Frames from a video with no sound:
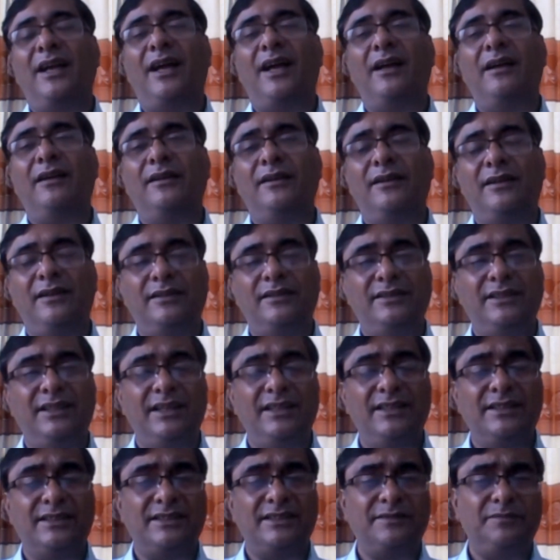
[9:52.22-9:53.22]
there
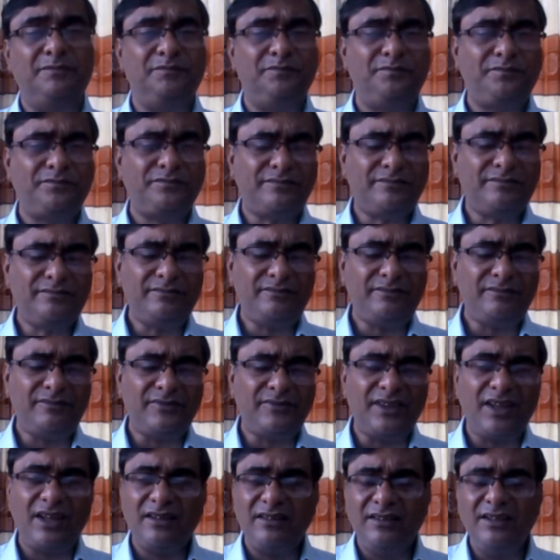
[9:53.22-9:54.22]
is
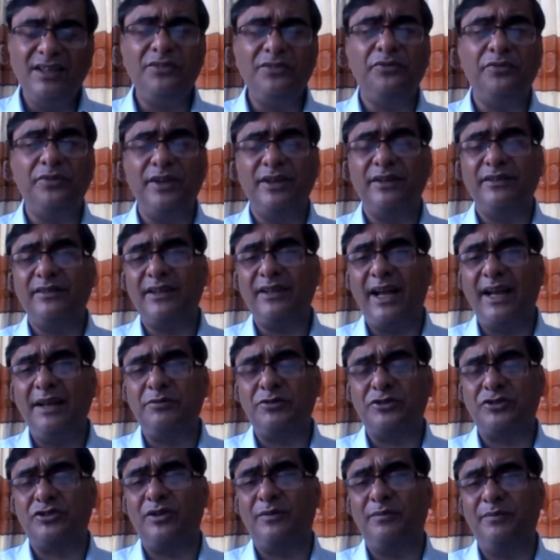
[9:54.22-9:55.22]
different
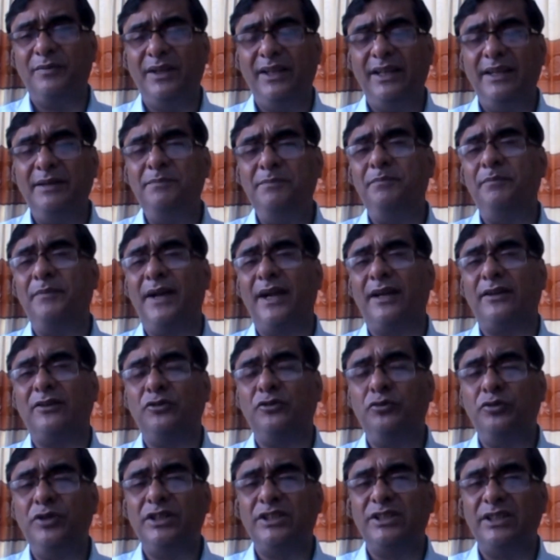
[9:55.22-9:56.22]
types of
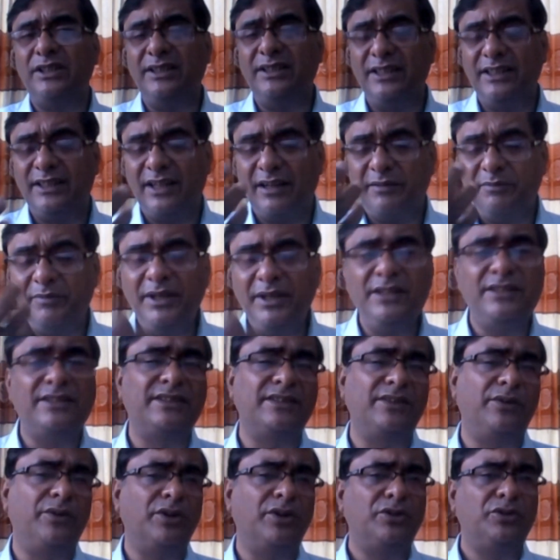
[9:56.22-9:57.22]
impact which
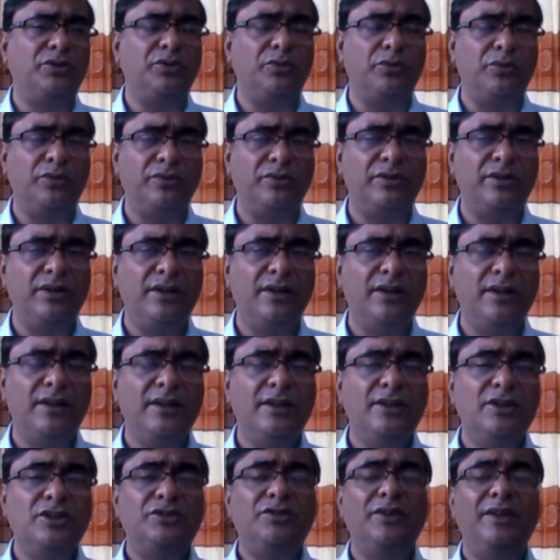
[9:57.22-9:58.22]
determines our tone.
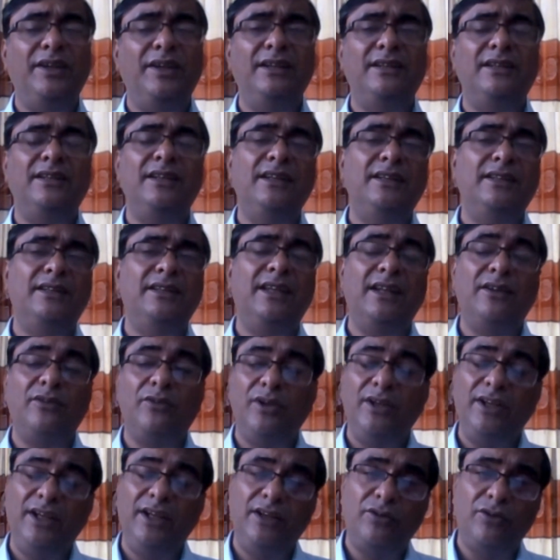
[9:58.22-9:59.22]
So
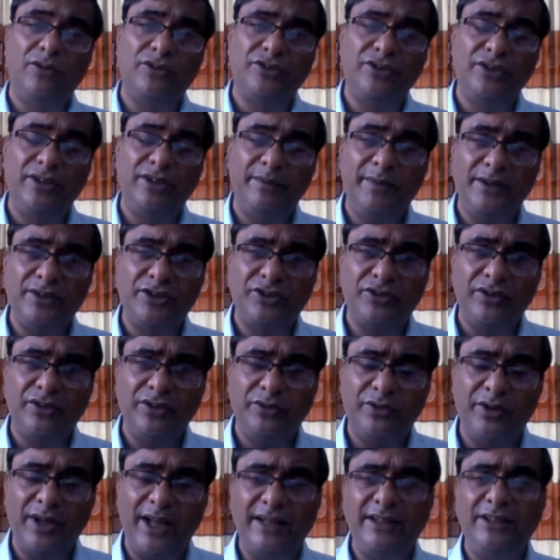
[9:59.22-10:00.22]
it also depends on
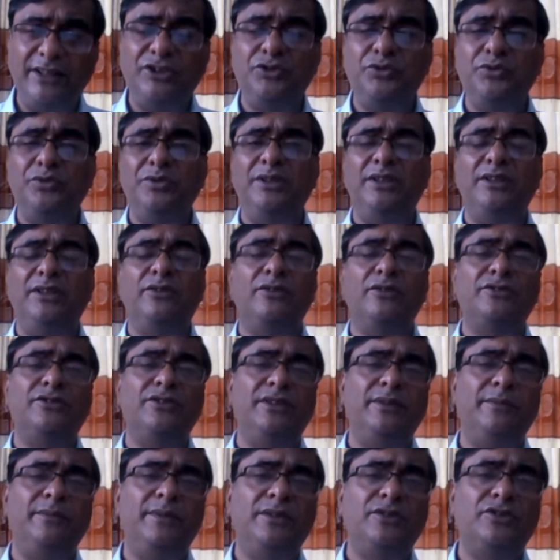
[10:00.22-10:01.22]
your attitude, it also
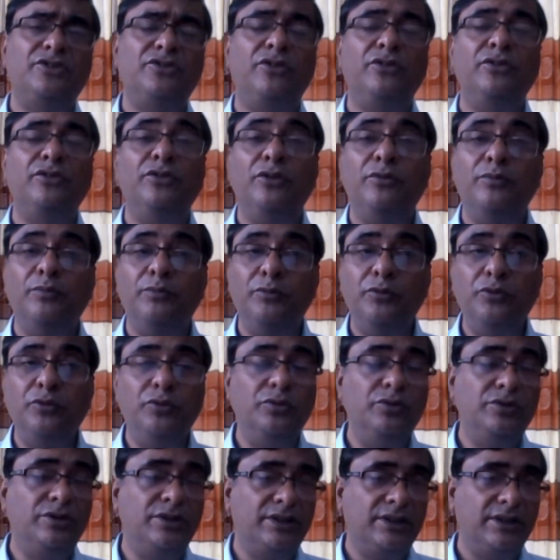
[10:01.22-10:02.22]
depends on your
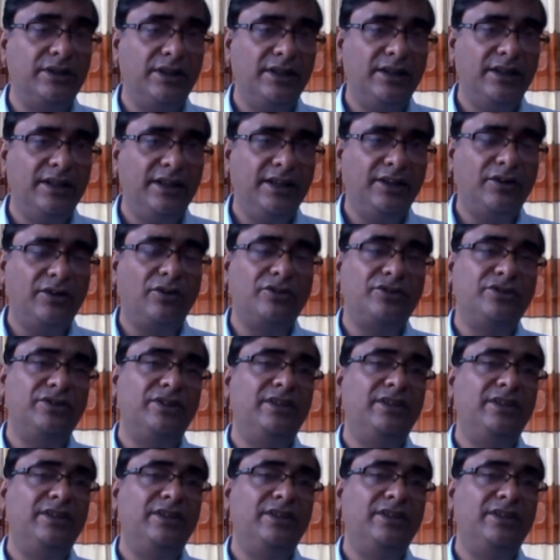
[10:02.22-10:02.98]
mood, it also